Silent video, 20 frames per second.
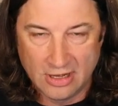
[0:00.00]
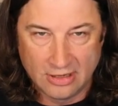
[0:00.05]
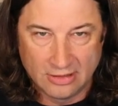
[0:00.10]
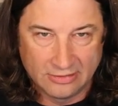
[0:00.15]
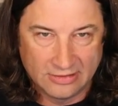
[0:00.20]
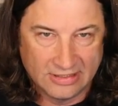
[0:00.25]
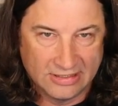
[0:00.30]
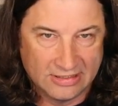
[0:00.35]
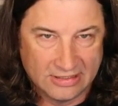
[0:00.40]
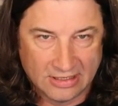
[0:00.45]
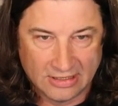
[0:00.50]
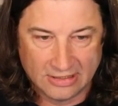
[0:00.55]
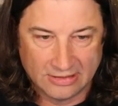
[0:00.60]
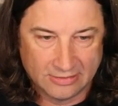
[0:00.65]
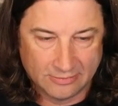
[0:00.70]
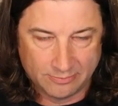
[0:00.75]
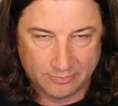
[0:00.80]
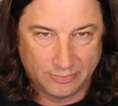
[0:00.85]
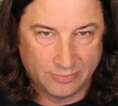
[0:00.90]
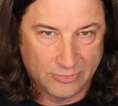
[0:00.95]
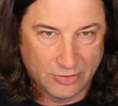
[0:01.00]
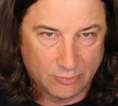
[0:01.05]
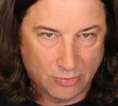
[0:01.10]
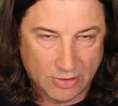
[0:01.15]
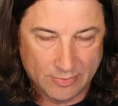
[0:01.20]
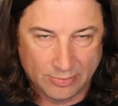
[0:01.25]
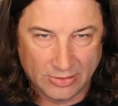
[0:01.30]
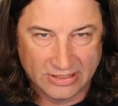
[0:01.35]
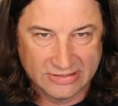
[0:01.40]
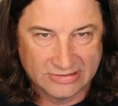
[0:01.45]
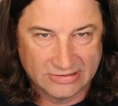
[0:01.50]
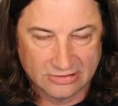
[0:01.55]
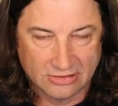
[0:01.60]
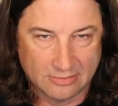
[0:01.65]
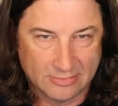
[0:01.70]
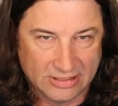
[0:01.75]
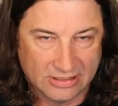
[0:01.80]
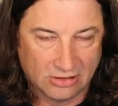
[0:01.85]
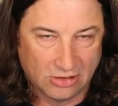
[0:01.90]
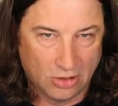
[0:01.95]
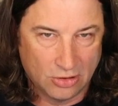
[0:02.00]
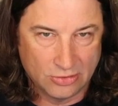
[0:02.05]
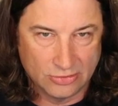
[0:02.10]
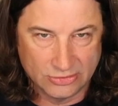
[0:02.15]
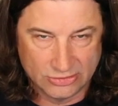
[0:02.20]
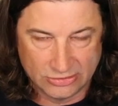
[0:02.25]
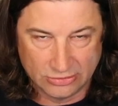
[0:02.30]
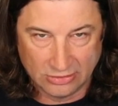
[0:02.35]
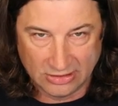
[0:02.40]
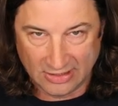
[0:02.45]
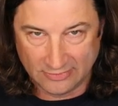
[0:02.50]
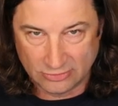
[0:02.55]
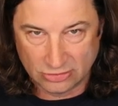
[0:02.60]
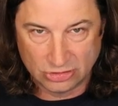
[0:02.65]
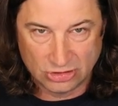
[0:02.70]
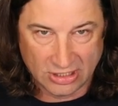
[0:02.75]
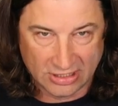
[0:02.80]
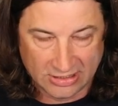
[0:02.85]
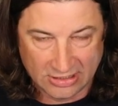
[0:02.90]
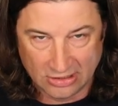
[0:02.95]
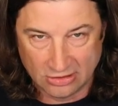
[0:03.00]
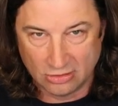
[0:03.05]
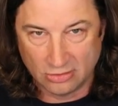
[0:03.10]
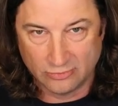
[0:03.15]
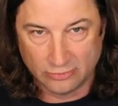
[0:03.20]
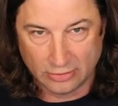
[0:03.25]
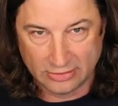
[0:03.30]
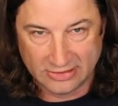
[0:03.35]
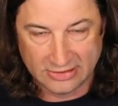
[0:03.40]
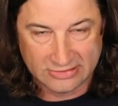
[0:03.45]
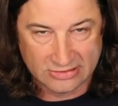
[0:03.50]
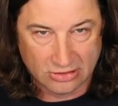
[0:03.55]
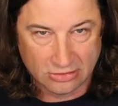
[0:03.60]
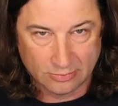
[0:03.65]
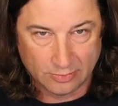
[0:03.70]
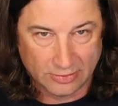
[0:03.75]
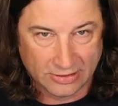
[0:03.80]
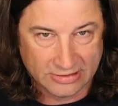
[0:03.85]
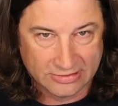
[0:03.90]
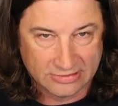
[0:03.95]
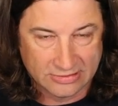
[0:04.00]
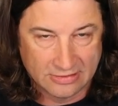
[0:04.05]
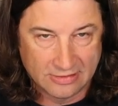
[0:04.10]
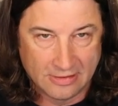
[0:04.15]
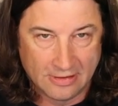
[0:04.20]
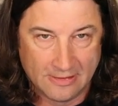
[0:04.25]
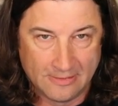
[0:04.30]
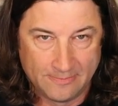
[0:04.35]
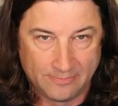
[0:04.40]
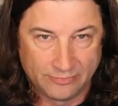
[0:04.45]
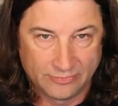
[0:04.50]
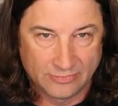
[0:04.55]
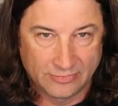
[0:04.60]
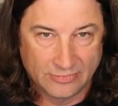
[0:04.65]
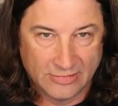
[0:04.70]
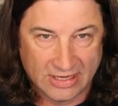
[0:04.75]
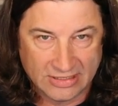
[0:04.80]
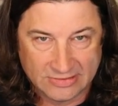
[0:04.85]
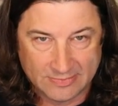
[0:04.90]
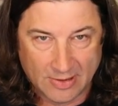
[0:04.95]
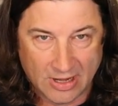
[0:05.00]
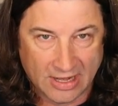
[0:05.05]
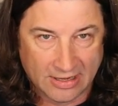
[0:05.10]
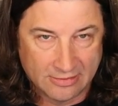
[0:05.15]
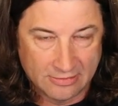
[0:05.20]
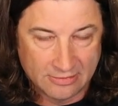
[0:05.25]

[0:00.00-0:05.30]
the one place is going to be closed, so you're going to have to check in over at this other place. Thanks, bye."